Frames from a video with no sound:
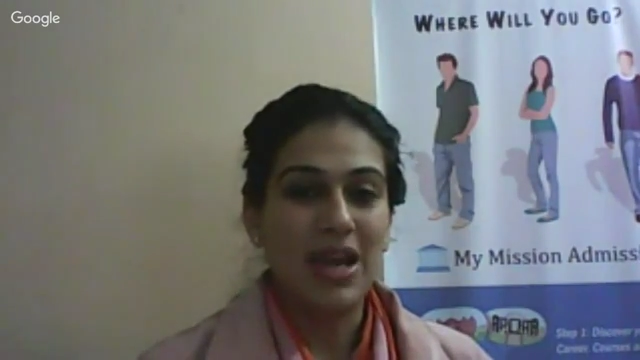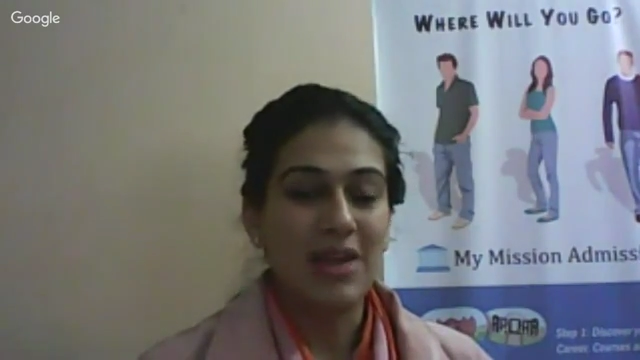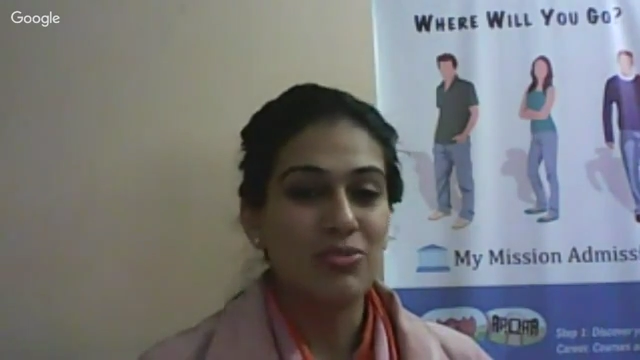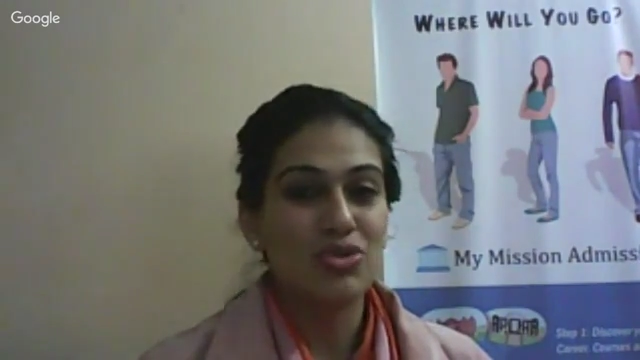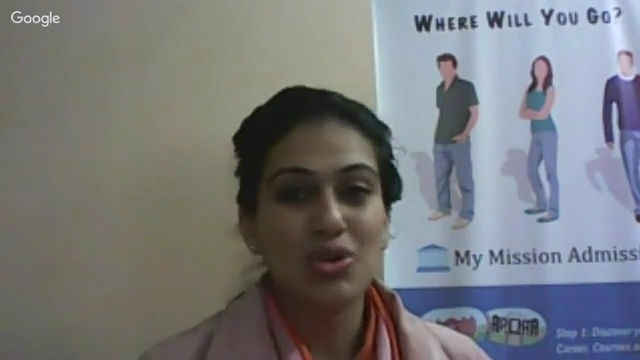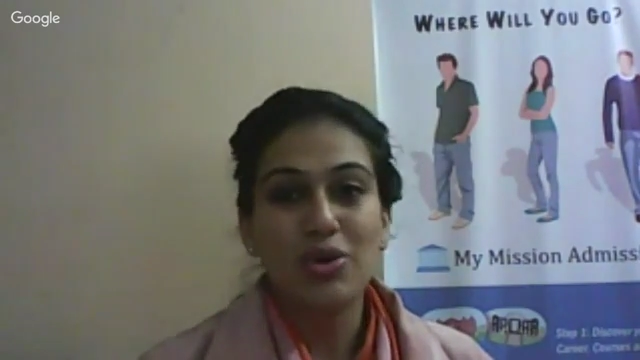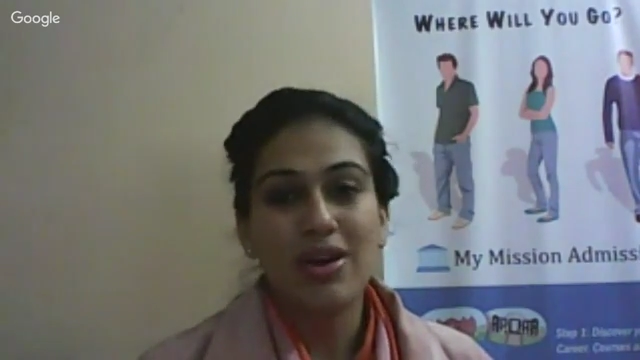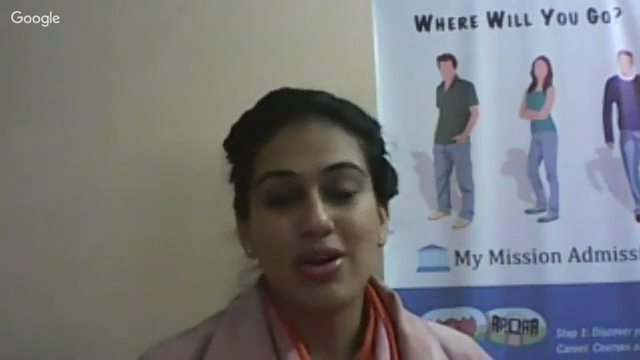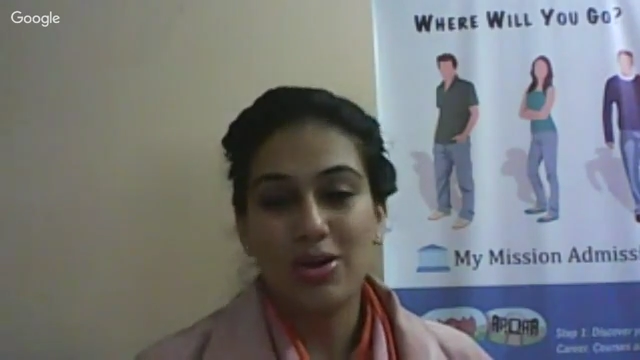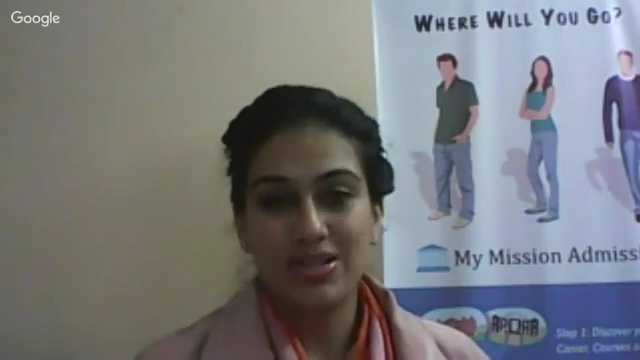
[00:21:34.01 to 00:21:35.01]
I'm sure
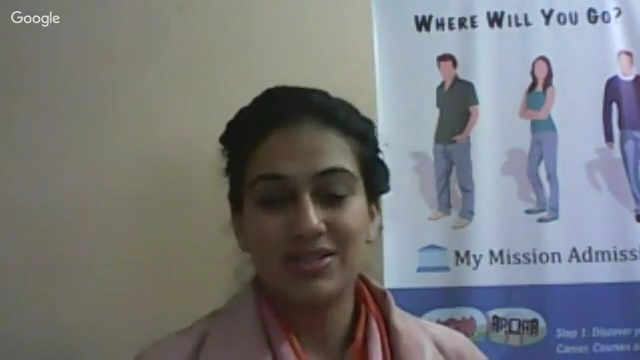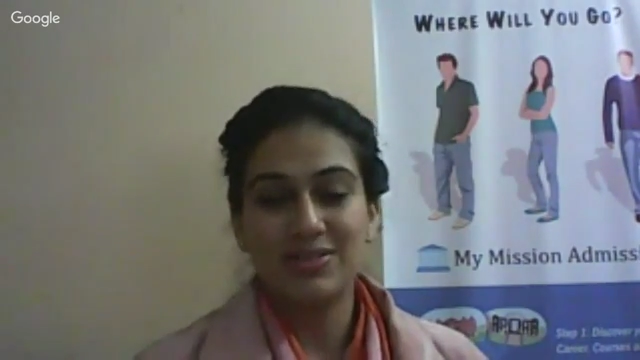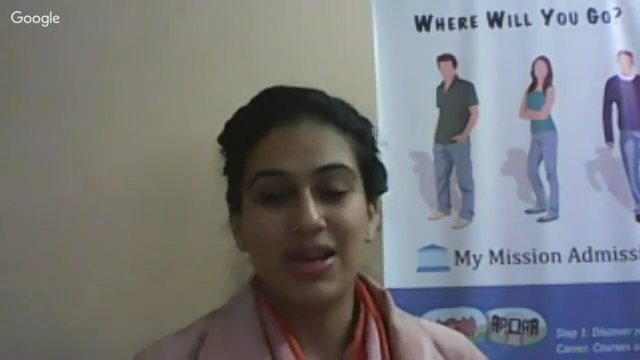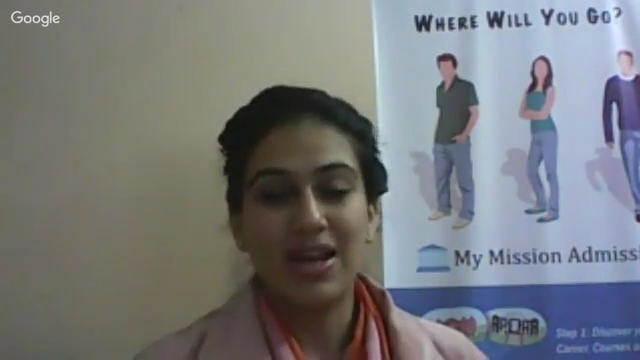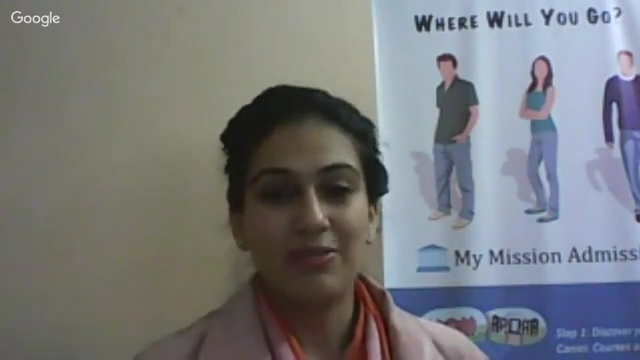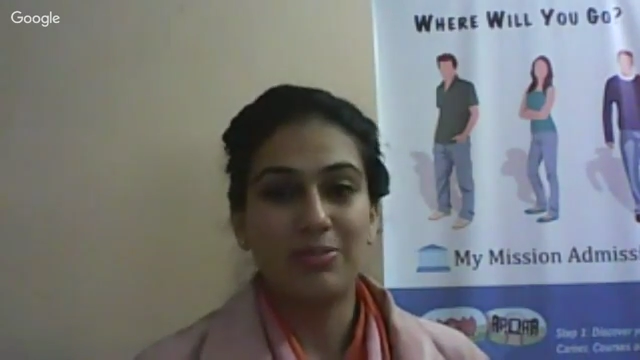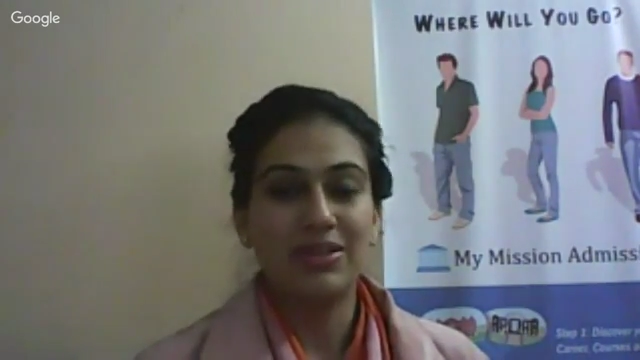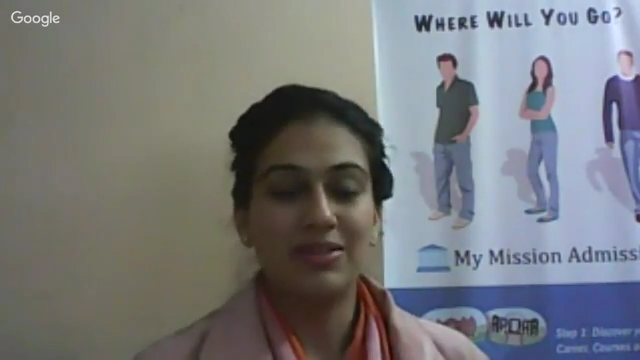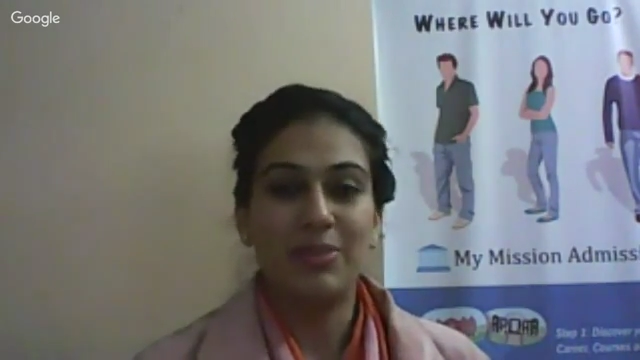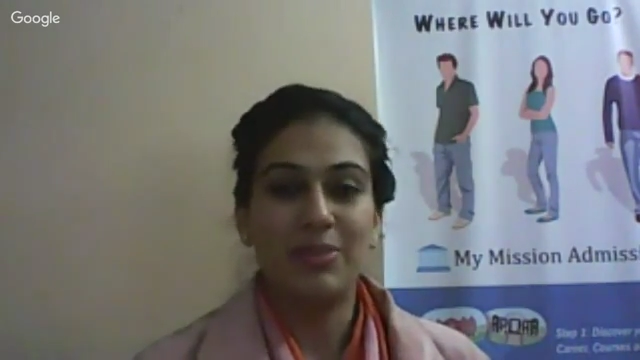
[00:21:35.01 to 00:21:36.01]
our audience would have
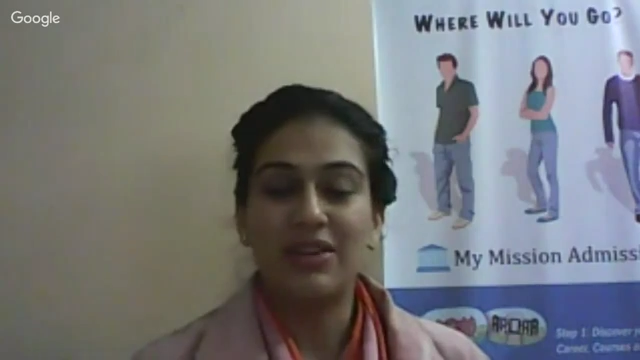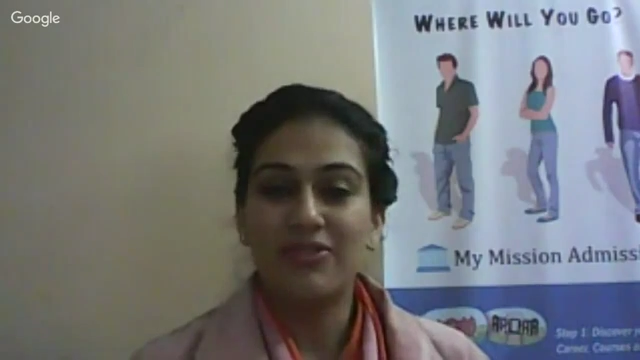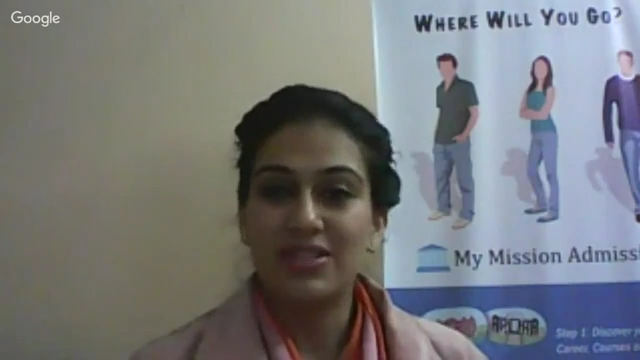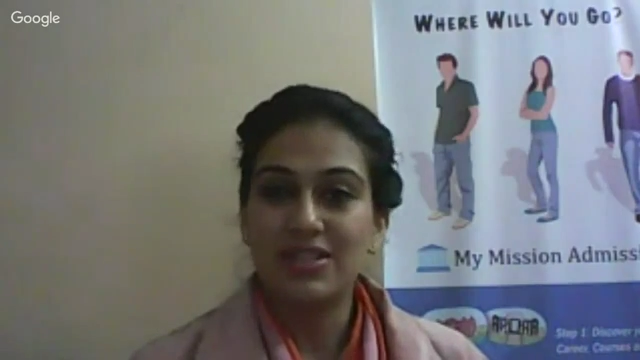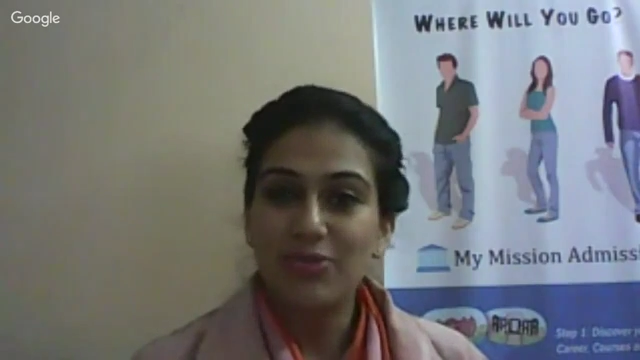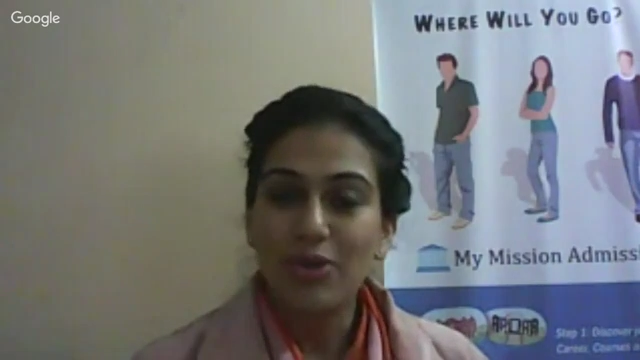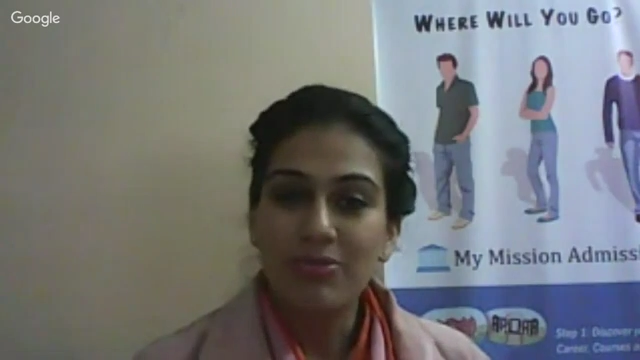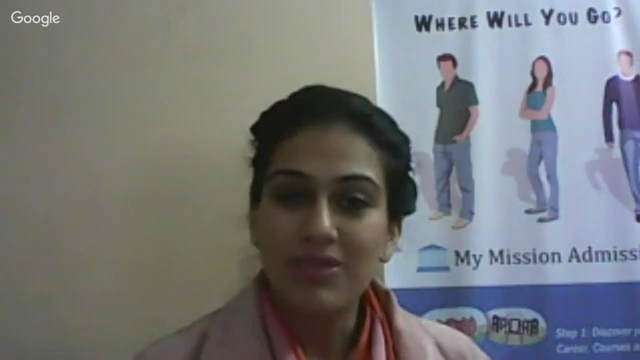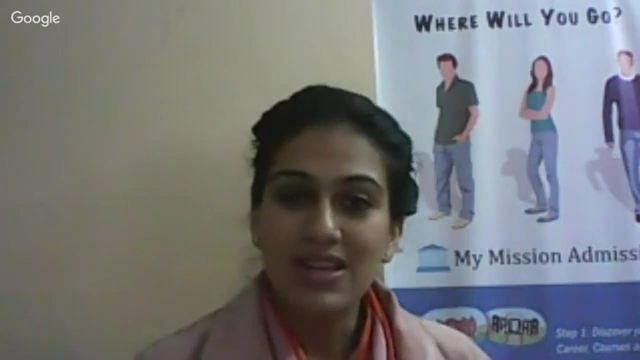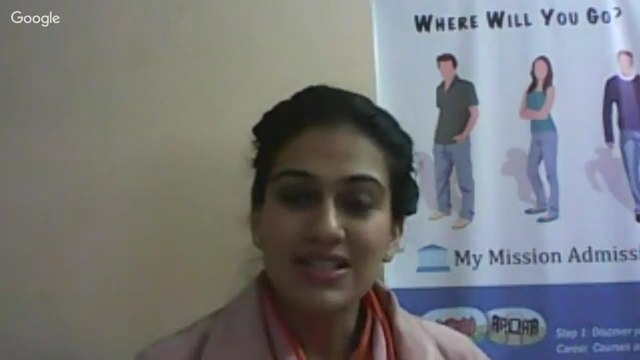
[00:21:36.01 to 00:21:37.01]
been benefited
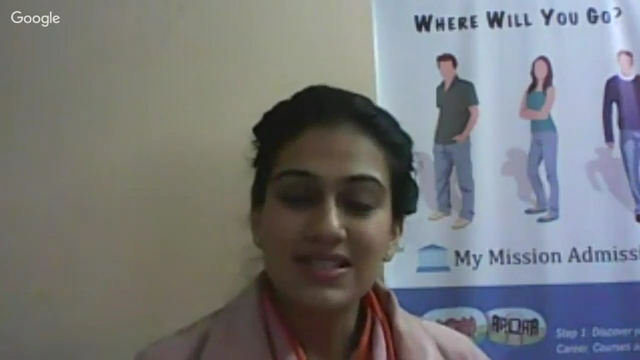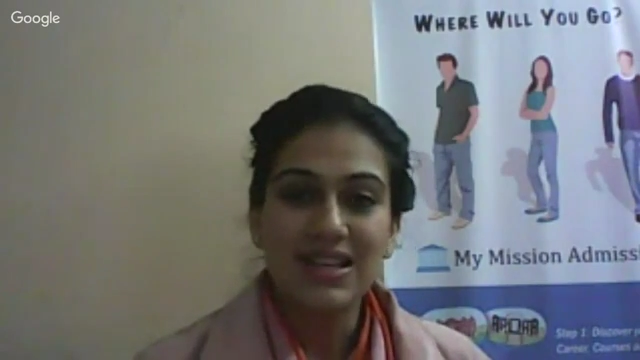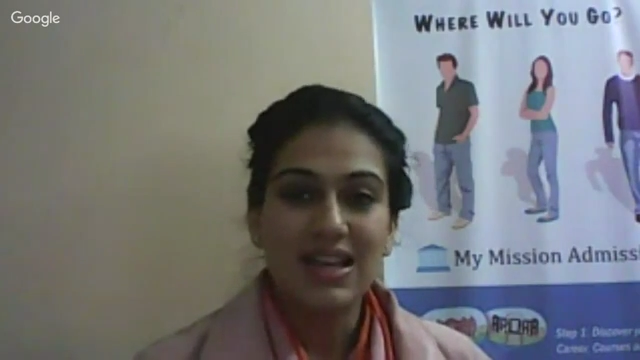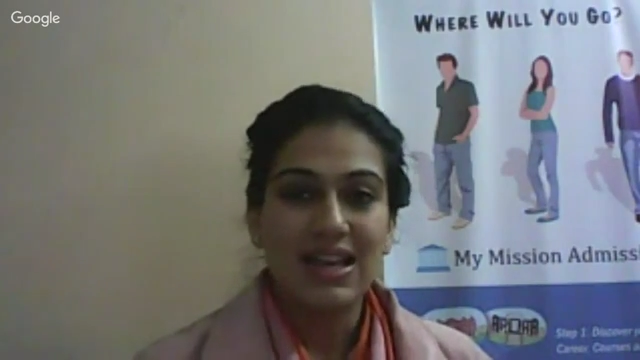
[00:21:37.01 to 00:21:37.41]
from this.